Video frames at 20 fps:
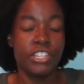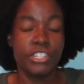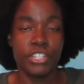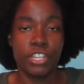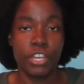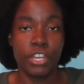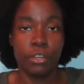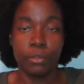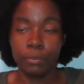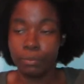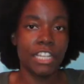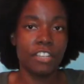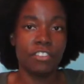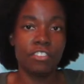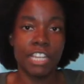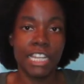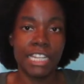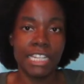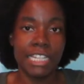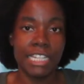So I
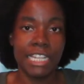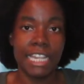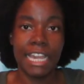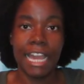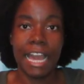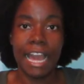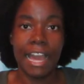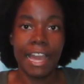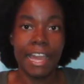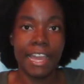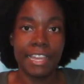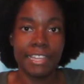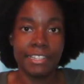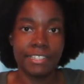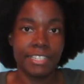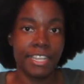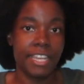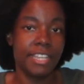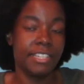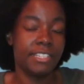created it. I
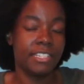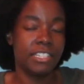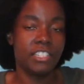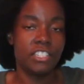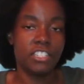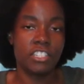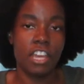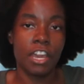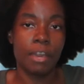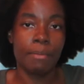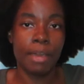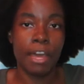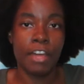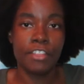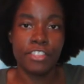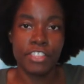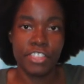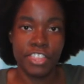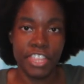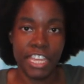intended to talk about
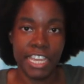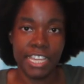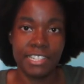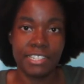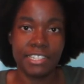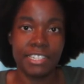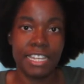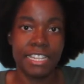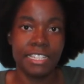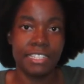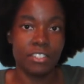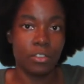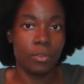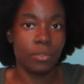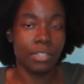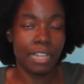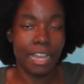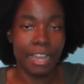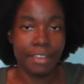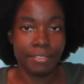other things that
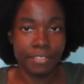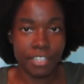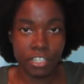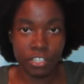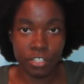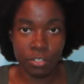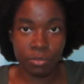don't have to